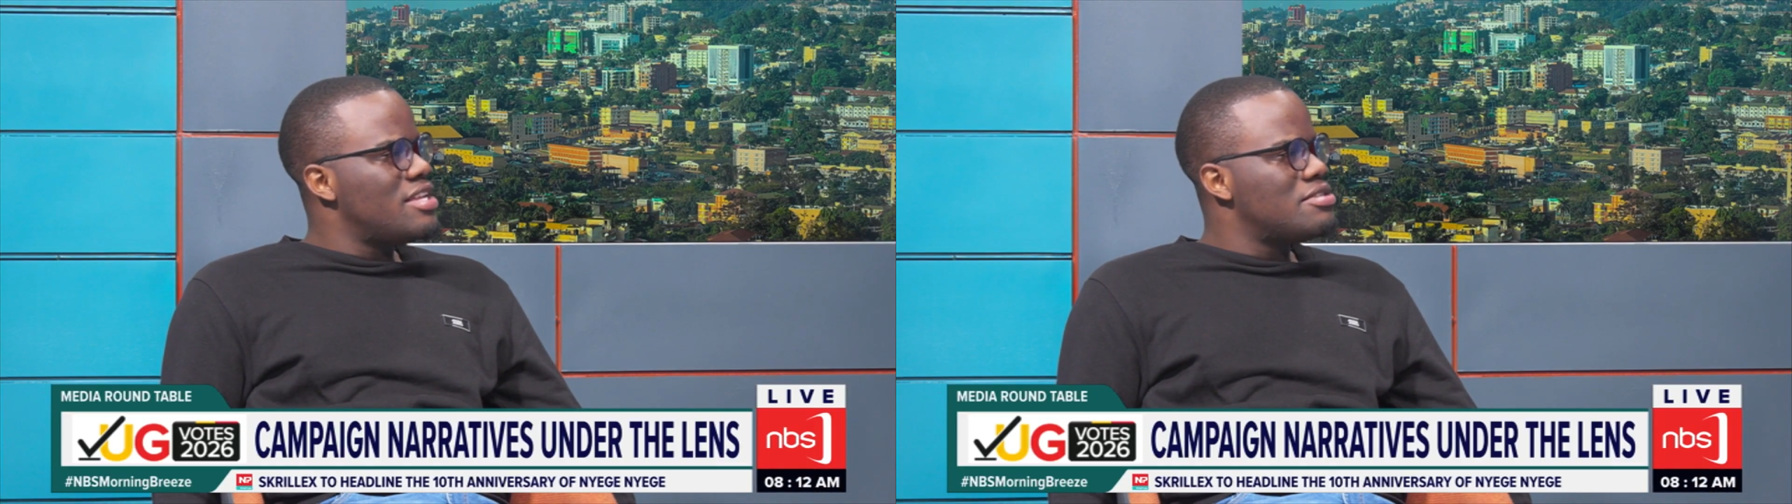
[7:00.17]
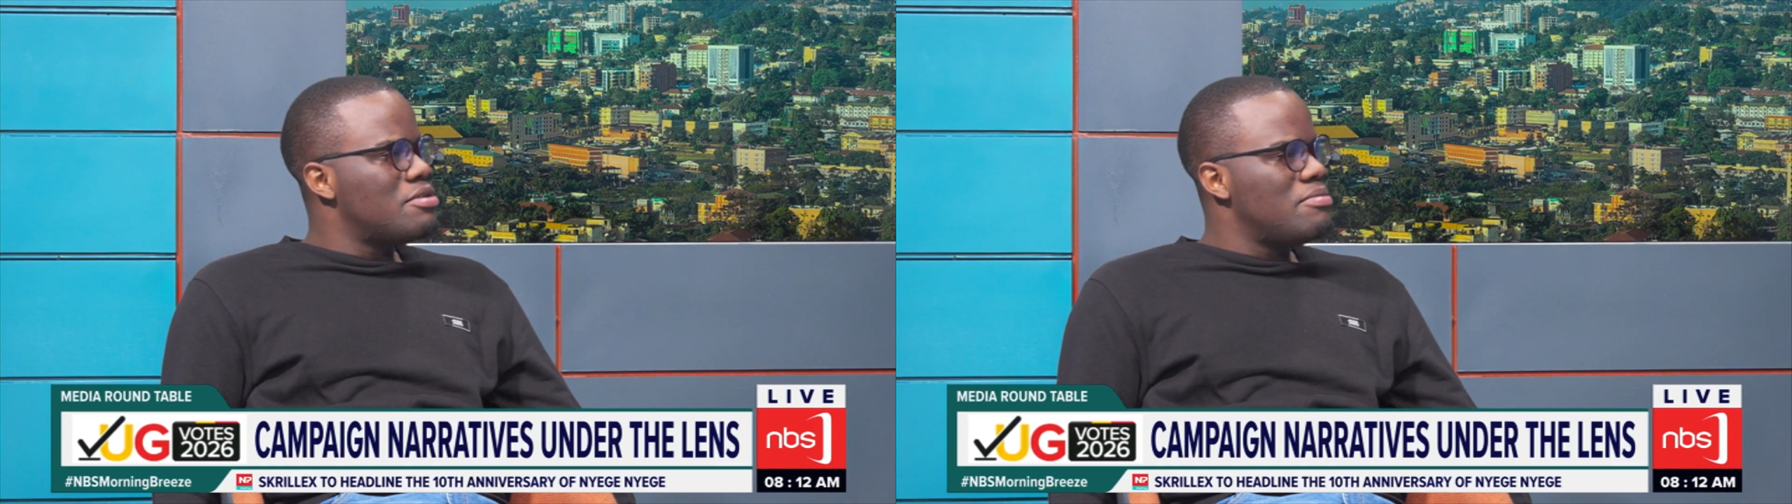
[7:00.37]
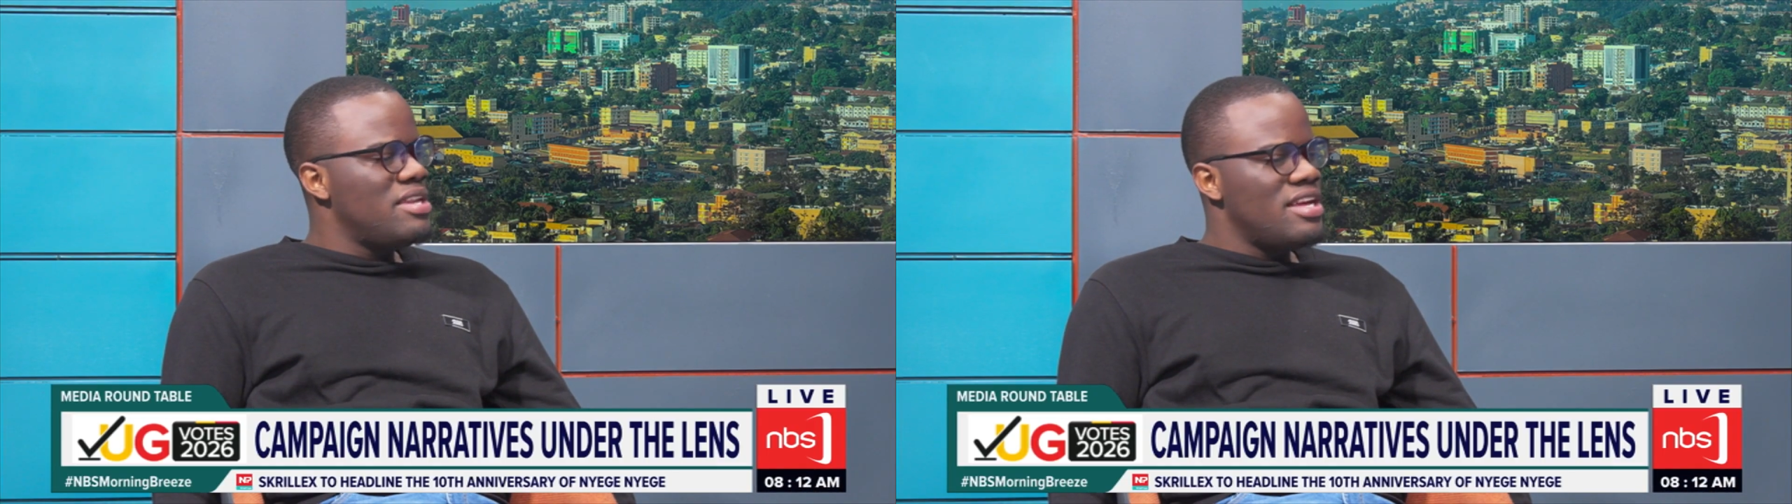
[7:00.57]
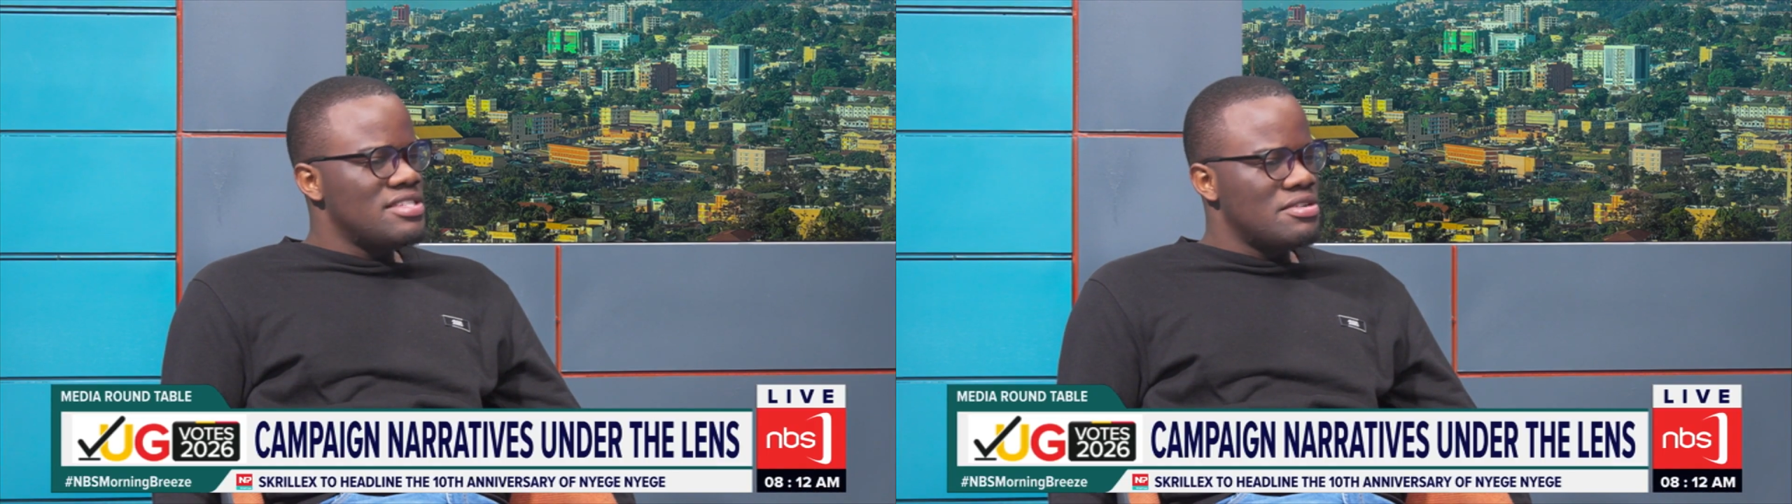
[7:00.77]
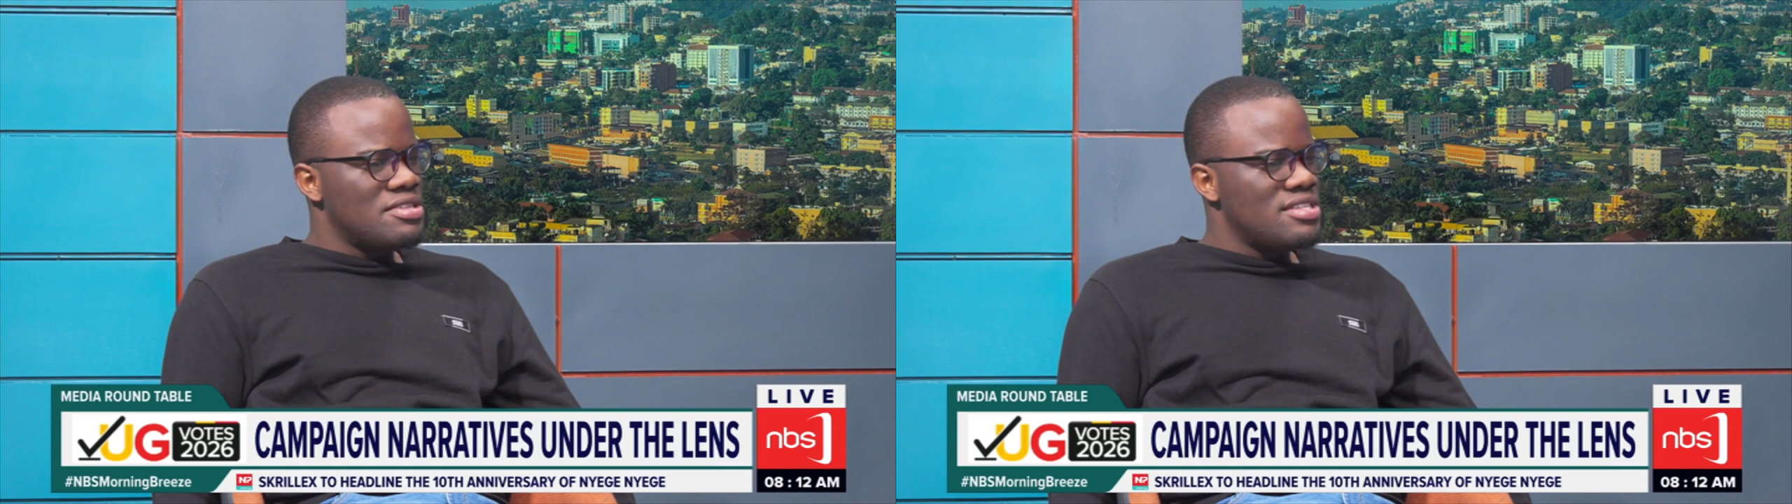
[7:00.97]
article many
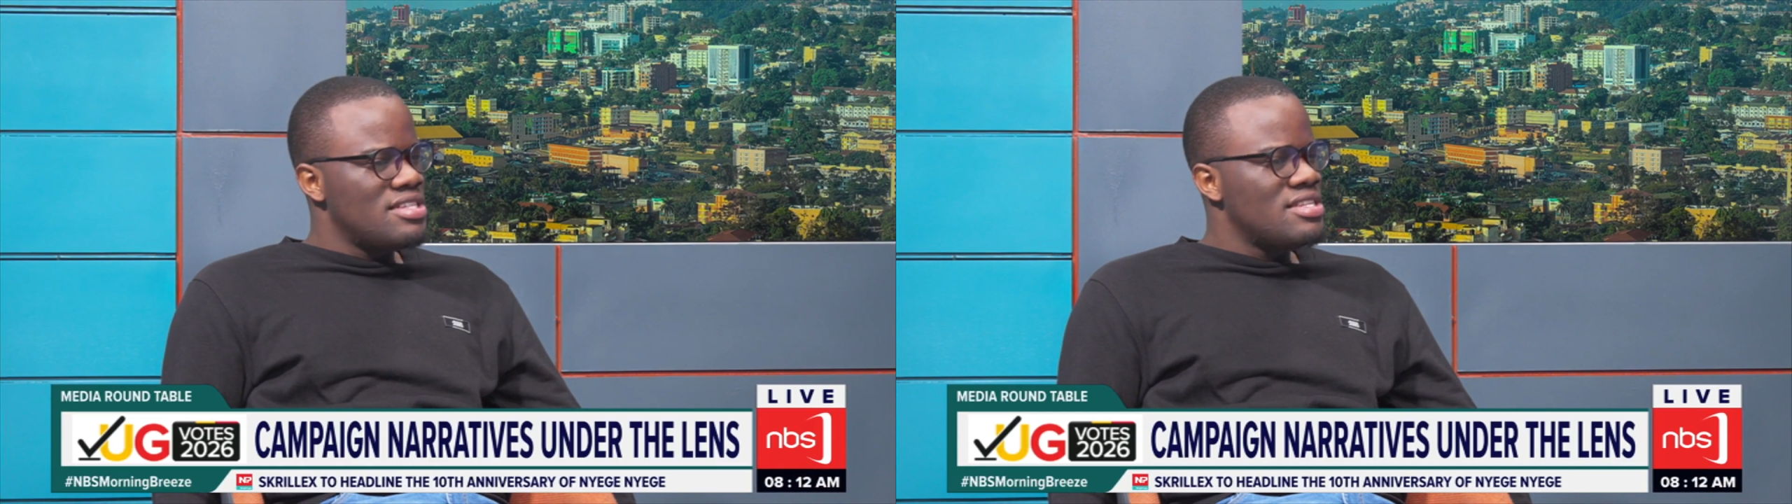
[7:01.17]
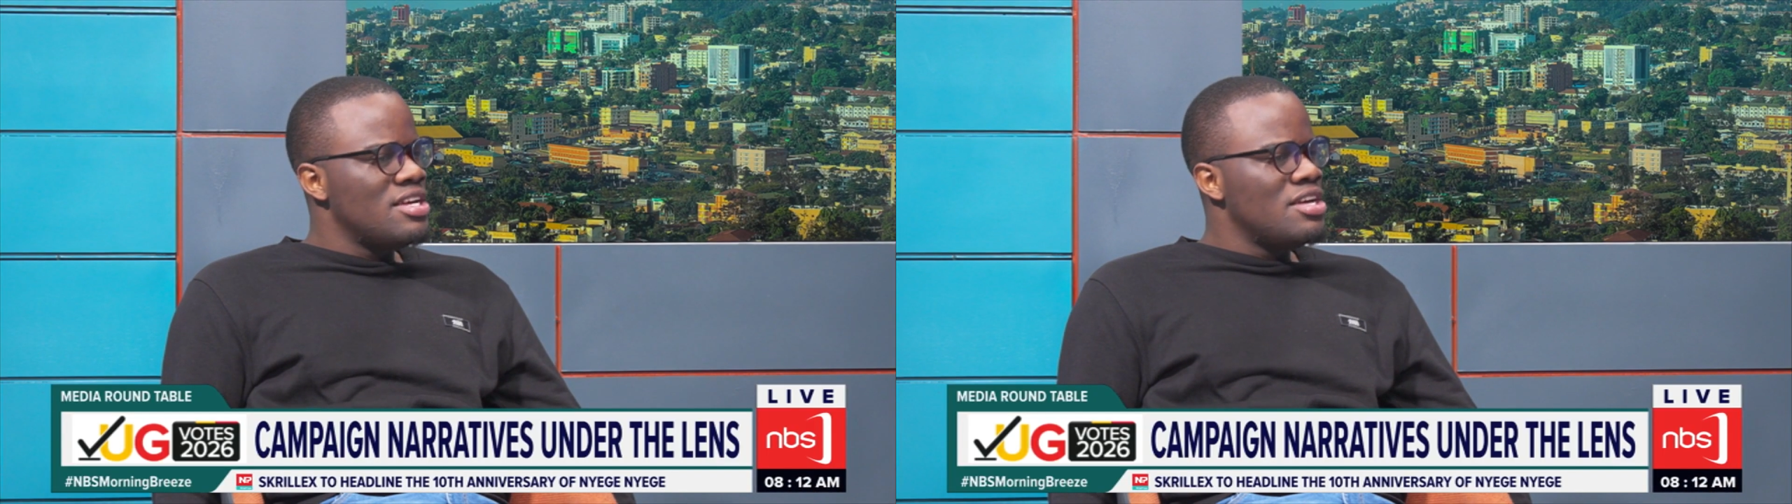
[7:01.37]
years ago, it says,